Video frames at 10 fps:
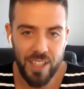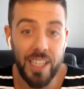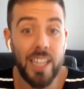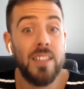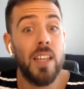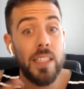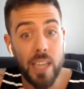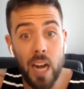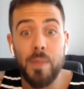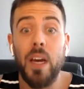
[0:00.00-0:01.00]
and that's it's
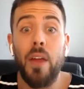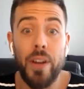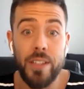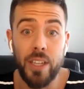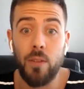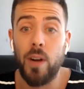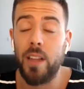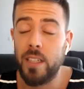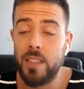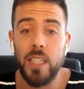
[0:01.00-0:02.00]
got to be authentic, right? And
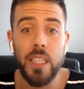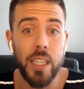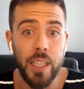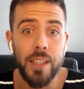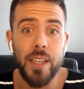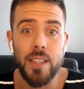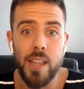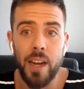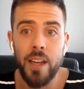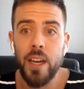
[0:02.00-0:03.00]
that's the key is
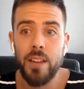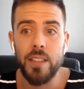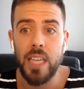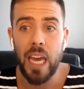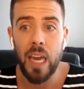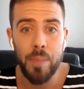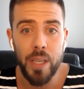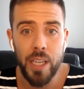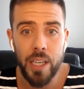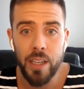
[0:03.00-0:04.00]
that this can't
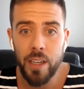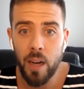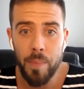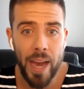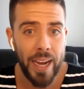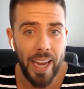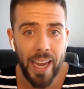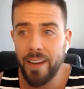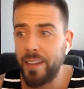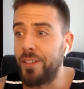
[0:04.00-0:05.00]
be a
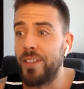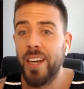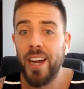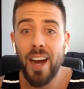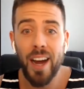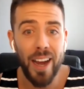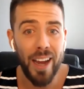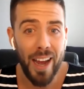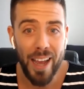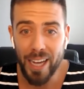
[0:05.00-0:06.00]
backhanded. I,
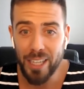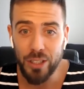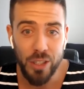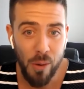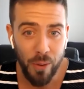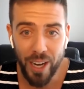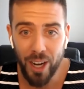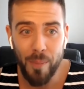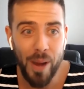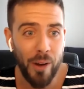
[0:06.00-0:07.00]
I actually don't
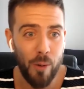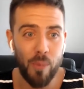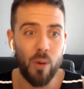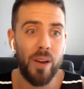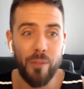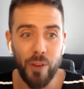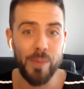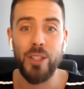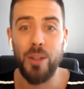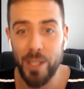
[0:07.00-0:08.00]
care about Oprah Winfrey,
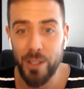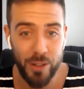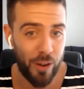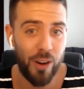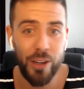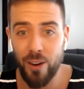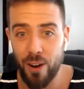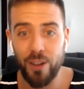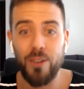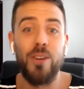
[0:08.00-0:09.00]
but you mentioned her in your
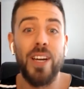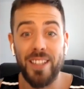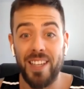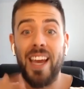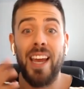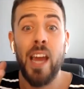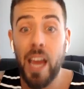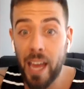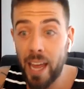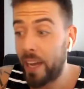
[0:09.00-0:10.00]
article. It's a
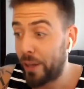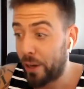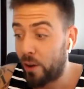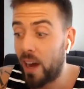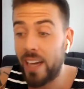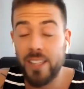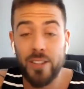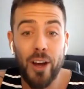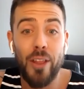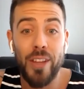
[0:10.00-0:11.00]
hey, you know, I
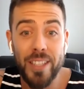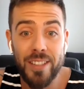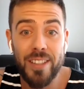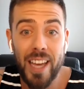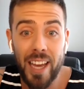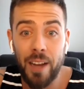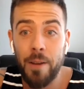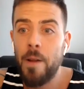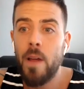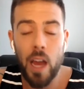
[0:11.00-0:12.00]
saw this thing.
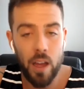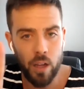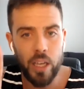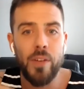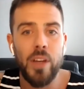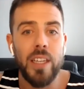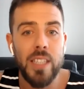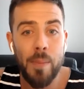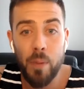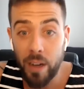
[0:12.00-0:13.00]
I, will give you an
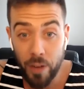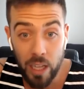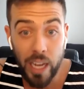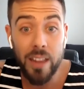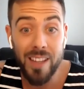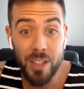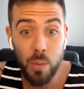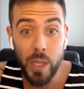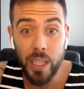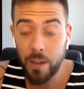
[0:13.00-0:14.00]
example. I had a client this
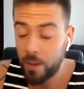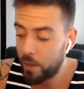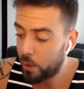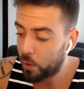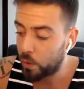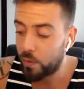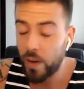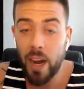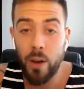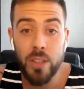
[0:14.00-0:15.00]
week who
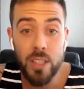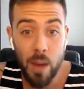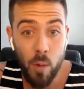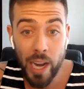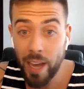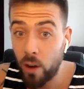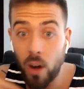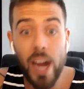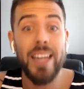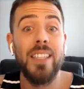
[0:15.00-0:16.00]
found someone at her
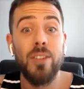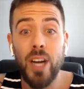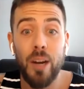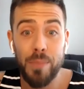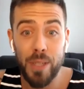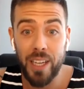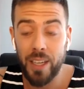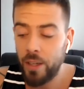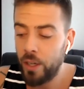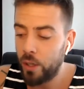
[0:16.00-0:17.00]
ideal company
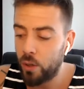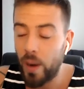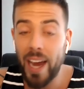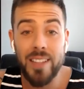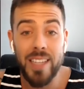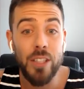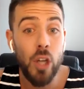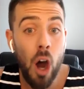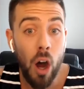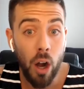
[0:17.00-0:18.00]
who has a
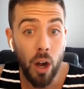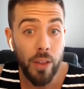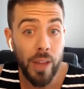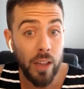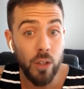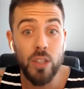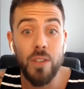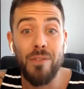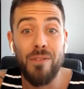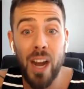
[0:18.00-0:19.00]
dog that looks
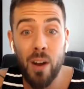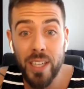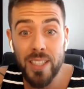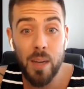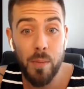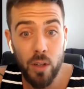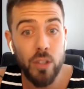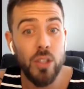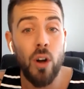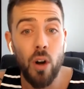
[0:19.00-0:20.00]
very similar
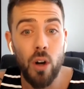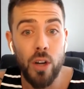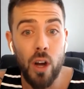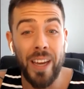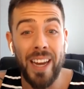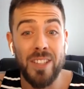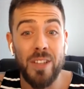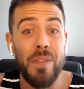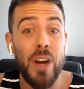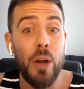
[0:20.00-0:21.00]
to her dog, and it's
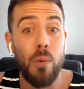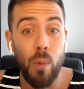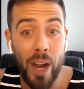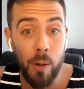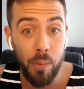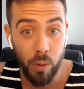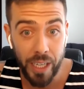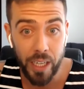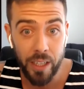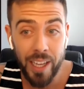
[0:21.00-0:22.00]
a very rare
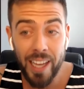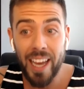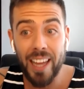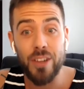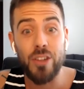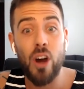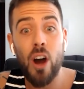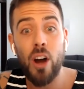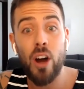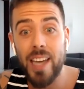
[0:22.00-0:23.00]
breed. And the
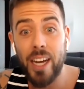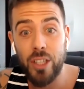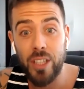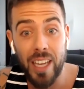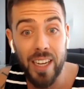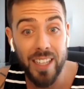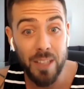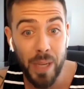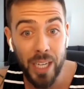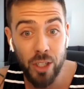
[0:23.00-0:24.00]
dog is actually in his
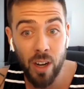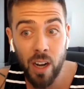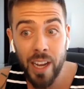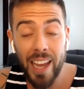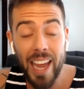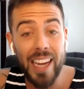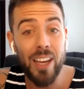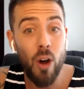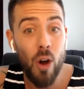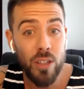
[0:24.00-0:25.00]
picture, and
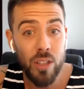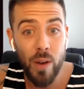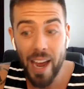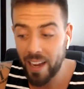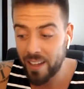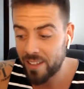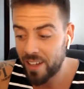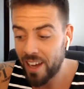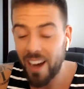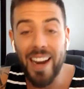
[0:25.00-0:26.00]
he also has
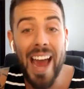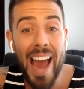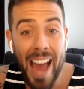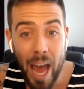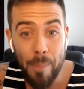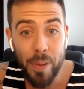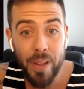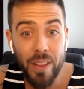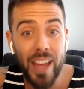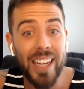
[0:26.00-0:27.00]
an app
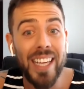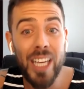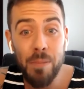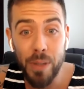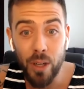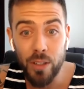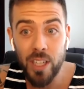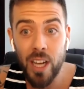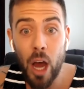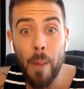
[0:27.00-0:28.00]
that he built
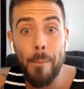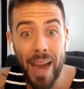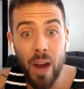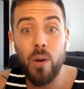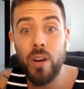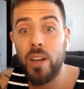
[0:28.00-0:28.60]
about